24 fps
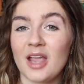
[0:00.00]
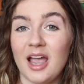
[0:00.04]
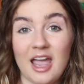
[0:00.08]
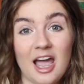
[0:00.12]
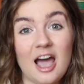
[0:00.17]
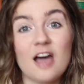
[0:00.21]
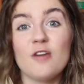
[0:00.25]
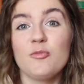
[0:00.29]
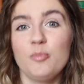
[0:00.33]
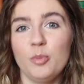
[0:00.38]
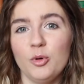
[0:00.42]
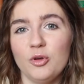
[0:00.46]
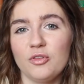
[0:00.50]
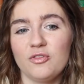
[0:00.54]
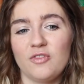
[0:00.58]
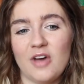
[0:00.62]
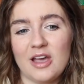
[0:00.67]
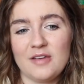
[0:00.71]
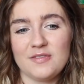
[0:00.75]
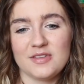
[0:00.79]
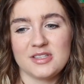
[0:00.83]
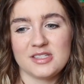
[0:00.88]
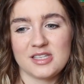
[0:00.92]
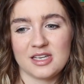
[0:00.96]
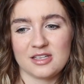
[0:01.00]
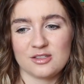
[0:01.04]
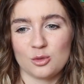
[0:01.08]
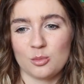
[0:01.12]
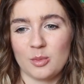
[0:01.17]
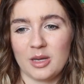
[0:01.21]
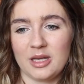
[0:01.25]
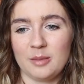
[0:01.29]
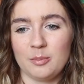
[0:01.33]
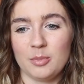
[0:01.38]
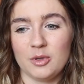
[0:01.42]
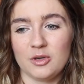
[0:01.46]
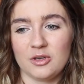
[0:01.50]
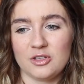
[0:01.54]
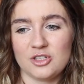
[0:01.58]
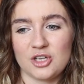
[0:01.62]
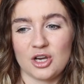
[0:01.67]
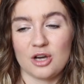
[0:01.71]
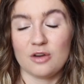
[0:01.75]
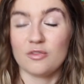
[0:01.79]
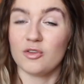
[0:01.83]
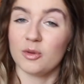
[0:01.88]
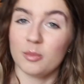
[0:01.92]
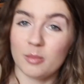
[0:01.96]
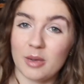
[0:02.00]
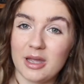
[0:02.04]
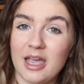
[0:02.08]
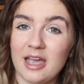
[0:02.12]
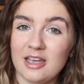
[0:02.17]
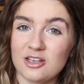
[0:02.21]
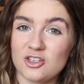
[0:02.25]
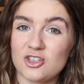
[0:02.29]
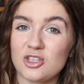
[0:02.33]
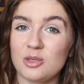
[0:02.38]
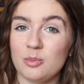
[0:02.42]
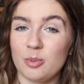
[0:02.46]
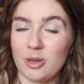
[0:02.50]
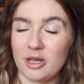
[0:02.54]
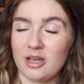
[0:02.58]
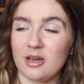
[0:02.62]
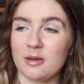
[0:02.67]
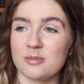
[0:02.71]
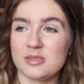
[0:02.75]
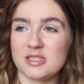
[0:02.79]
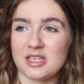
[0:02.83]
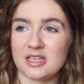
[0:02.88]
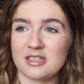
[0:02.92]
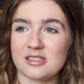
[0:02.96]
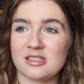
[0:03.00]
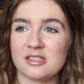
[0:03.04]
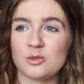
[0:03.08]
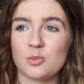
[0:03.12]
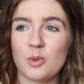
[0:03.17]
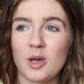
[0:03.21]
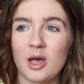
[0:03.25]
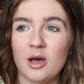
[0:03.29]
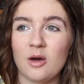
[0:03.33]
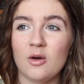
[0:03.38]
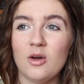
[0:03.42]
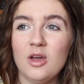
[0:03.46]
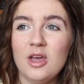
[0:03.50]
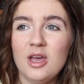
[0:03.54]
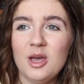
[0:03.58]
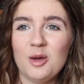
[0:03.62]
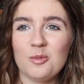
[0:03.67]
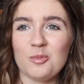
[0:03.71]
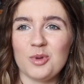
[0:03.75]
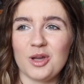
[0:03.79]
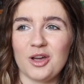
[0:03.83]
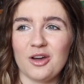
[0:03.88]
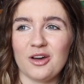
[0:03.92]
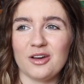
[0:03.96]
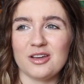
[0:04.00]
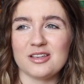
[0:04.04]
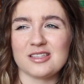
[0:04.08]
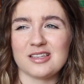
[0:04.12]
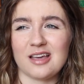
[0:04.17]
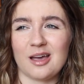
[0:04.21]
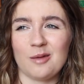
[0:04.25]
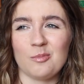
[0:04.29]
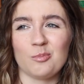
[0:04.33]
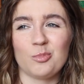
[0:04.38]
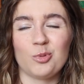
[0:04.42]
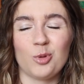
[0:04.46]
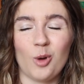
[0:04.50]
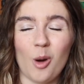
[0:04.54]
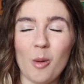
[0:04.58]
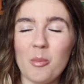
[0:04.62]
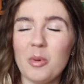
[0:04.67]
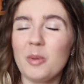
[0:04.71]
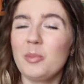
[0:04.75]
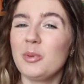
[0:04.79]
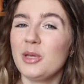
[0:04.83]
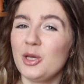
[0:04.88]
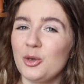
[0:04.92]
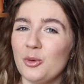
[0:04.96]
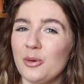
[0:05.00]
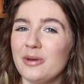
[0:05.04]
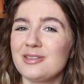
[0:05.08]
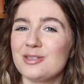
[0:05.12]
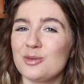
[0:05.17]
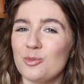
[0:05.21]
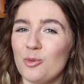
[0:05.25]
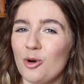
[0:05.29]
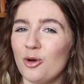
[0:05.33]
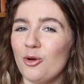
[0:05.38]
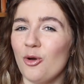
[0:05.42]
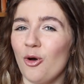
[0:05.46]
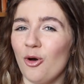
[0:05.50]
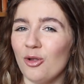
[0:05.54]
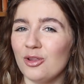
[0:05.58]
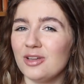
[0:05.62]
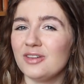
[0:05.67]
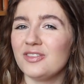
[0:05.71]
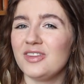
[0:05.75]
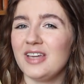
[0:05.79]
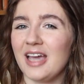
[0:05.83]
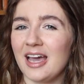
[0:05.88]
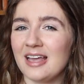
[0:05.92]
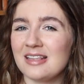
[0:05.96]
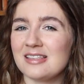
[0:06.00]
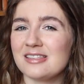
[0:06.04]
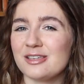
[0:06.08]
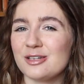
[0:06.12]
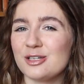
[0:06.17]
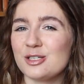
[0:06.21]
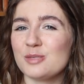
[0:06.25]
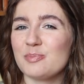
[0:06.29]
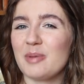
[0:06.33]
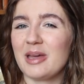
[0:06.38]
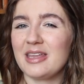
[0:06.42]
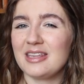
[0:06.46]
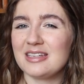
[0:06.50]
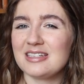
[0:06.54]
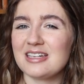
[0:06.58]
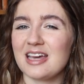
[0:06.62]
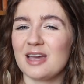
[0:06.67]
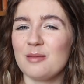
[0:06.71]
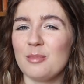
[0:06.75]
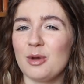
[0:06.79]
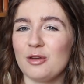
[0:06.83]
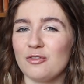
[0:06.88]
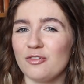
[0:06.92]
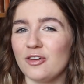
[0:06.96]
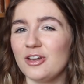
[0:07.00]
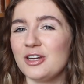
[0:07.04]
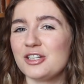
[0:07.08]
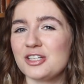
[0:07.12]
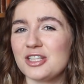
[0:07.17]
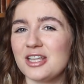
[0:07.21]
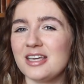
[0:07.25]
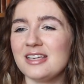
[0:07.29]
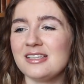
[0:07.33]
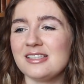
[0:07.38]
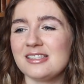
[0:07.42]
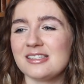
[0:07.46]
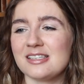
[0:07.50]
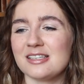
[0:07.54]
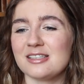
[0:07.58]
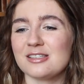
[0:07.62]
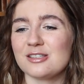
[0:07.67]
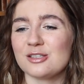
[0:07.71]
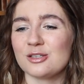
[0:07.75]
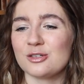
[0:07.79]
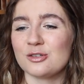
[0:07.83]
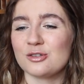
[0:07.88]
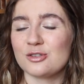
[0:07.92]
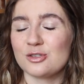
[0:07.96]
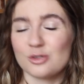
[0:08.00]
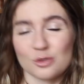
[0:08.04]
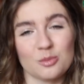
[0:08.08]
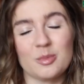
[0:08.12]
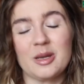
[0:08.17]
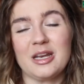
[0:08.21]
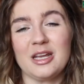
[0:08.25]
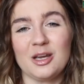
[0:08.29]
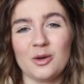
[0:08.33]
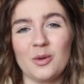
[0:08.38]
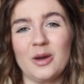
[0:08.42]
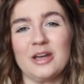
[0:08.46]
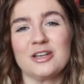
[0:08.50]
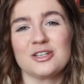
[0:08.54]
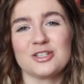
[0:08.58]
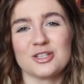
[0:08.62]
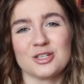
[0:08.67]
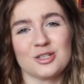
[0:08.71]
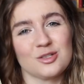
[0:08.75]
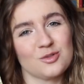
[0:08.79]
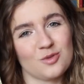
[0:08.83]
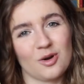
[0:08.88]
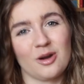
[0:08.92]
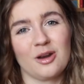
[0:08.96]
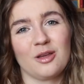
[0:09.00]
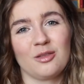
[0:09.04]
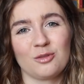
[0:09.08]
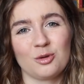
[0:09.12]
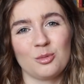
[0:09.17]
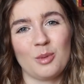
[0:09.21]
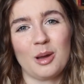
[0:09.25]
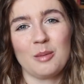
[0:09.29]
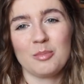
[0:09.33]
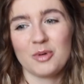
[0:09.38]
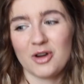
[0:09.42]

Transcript: I have both 5 and 6 on my bookshelf. I might actually pick up 6 as well, because I'm probably going to want all of the answers by the time I finish this, since there's so many questions running through my